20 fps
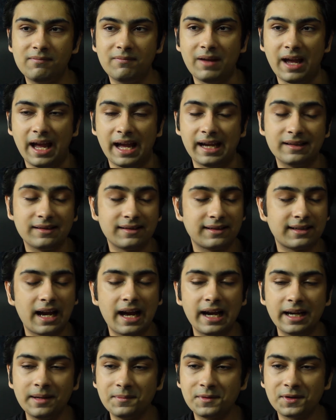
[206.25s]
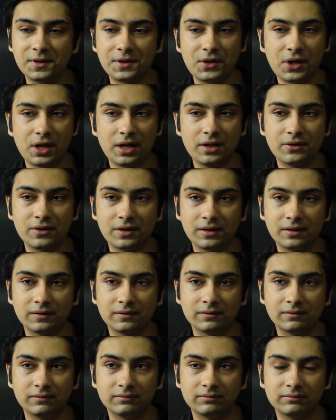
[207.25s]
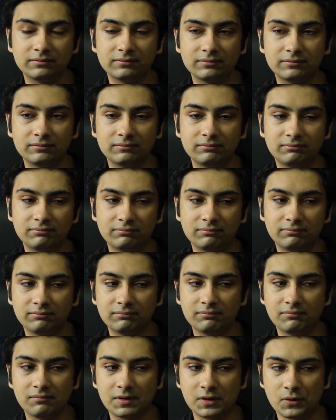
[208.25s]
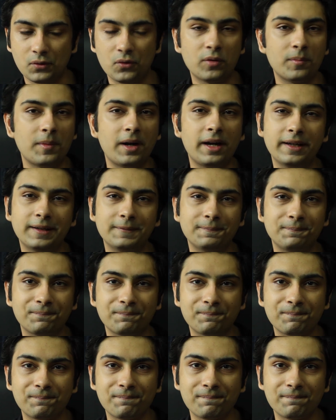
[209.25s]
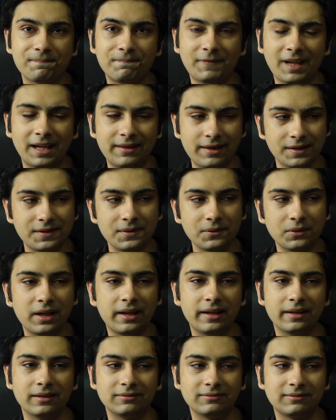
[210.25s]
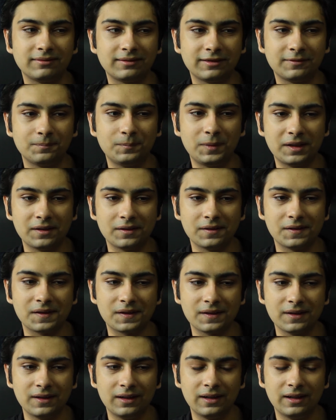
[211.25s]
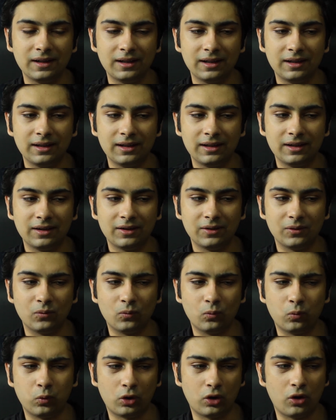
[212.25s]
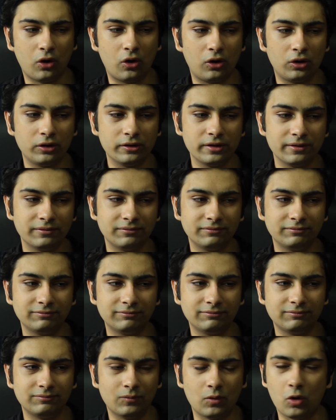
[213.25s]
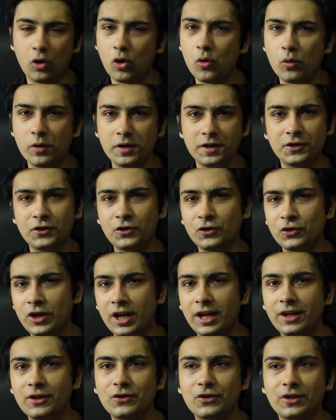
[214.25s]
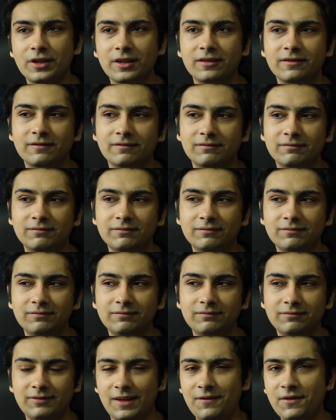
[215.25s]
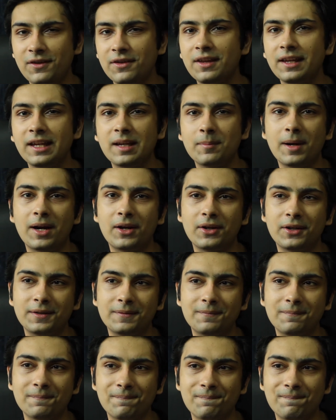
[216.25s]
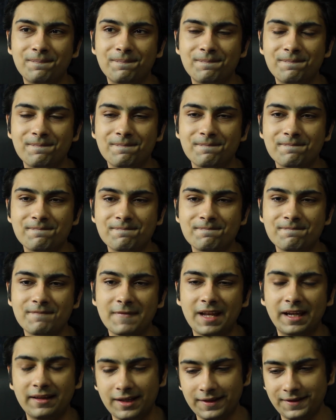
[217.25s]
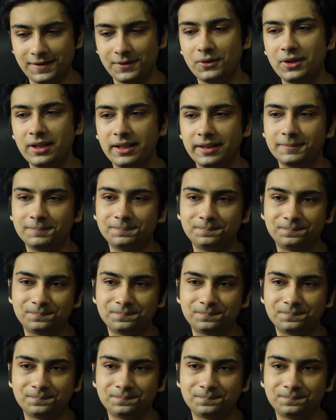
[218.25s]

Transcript: as times are changing, so am I. And that's okay, because we're all always changing if you think about it. And that's okay,